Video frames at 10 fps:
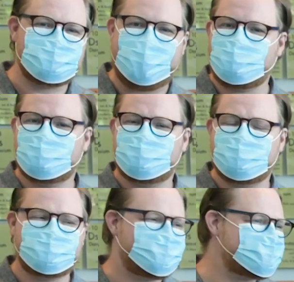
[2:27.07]

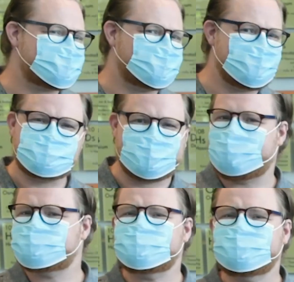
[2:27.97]
Powerful Physical Education.